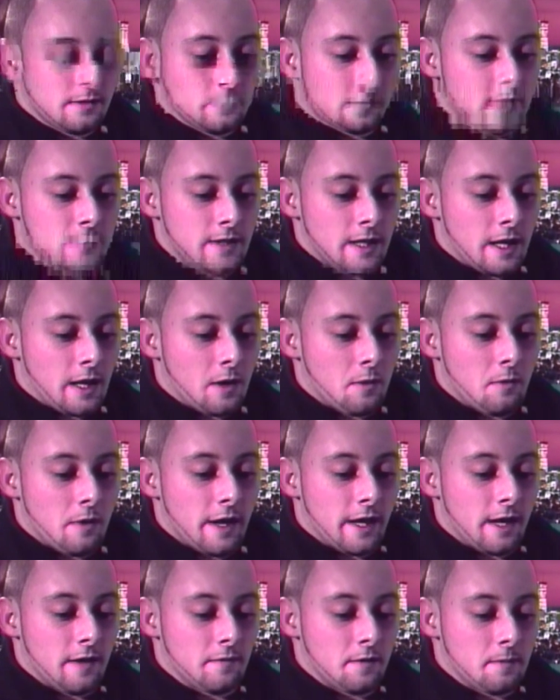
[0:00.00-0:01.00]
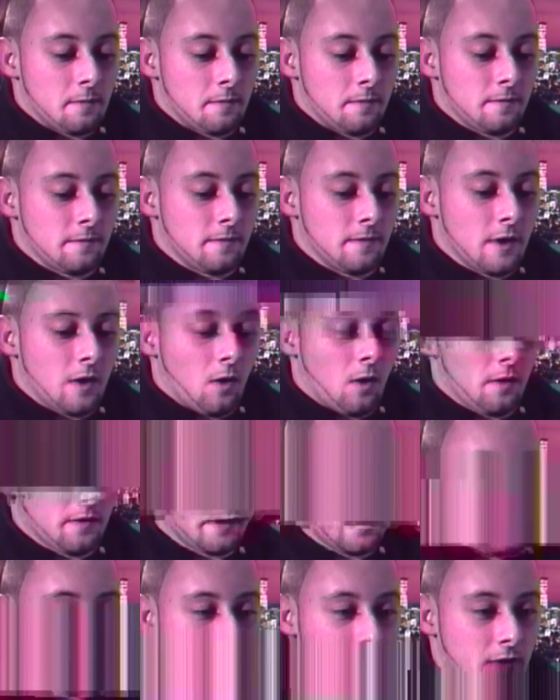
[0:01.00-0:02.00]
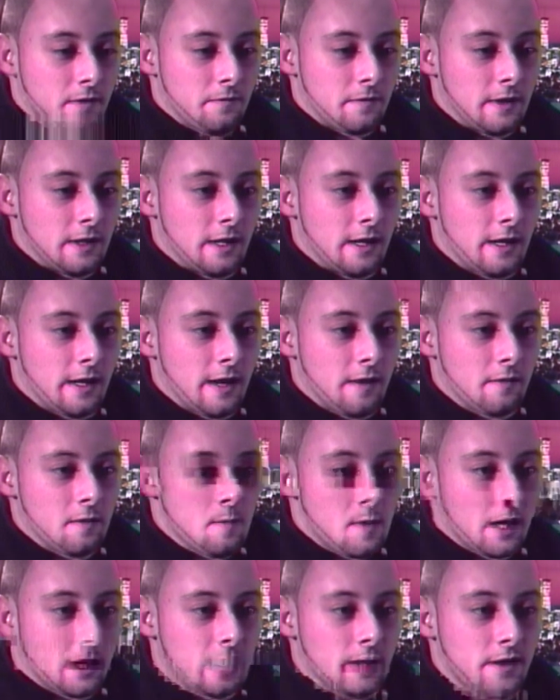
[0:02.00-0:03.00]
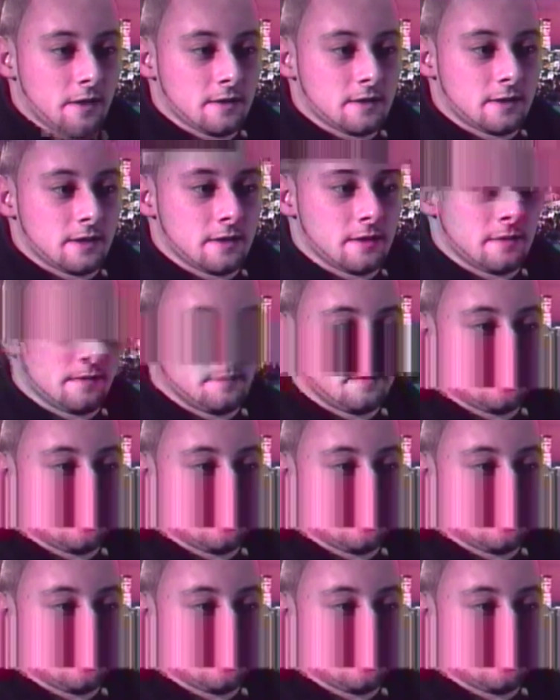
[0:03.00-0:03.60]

take away all the other graffiti that everybody else did.